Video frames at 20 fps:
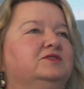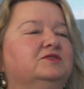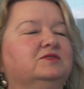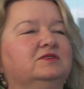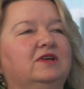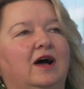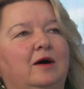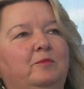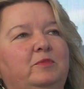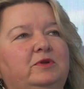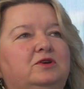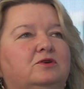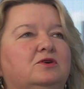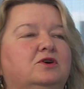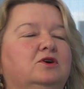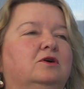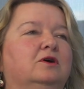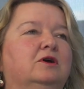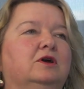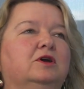just hop in your
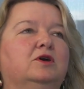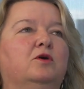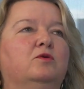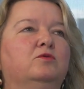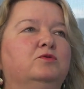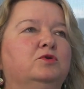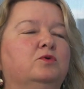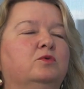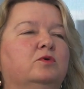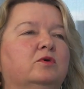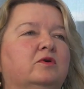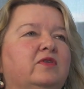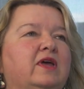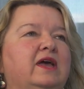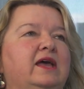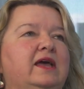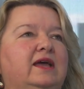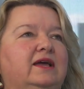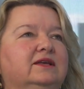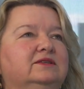car and go north.